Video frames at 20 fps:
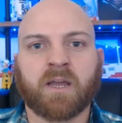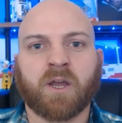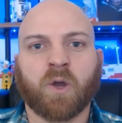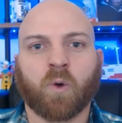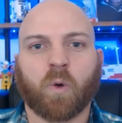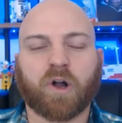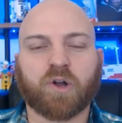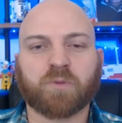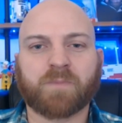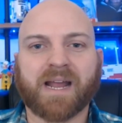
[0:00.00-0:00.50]

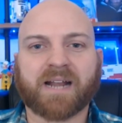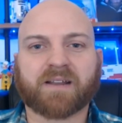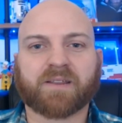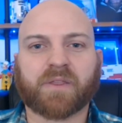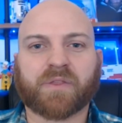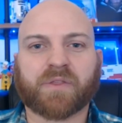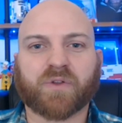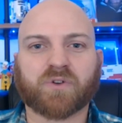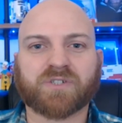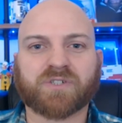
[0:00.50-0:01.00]
Welcome back to
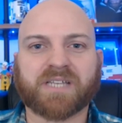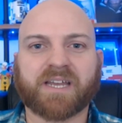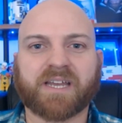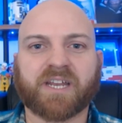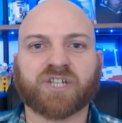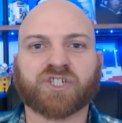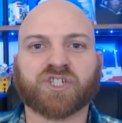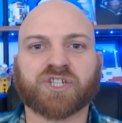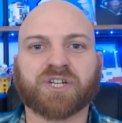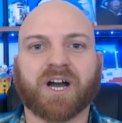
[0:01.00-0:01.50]
the Thursday
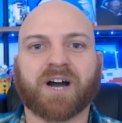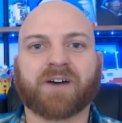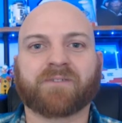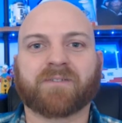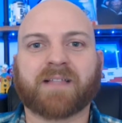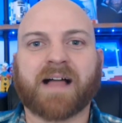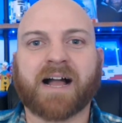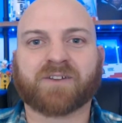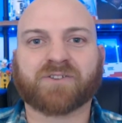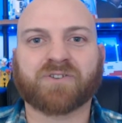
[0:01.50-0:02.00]
edition of
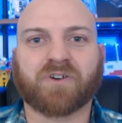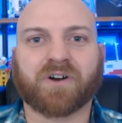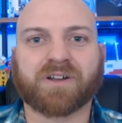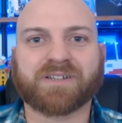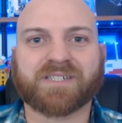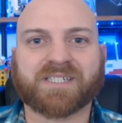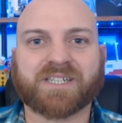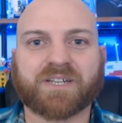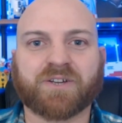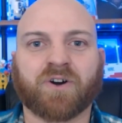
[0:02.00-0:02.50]
Locked On
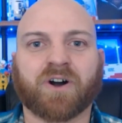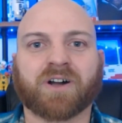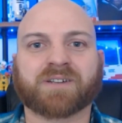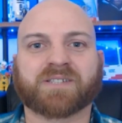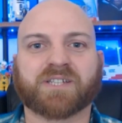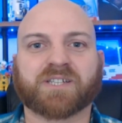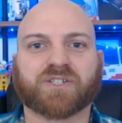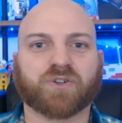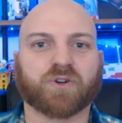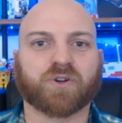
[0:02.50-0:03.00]
Seahawks.
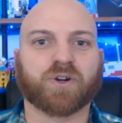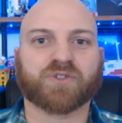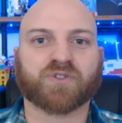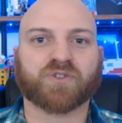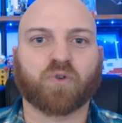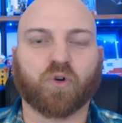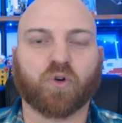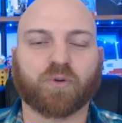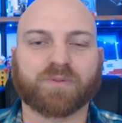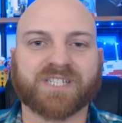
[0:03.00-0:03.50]
This is your host,
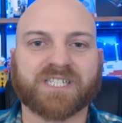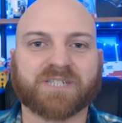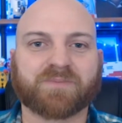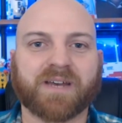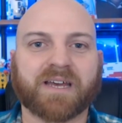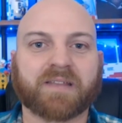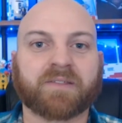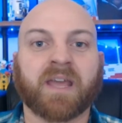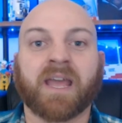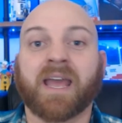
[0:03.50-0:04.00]
Corbin
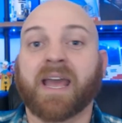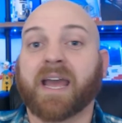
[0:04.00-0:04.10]
Smith.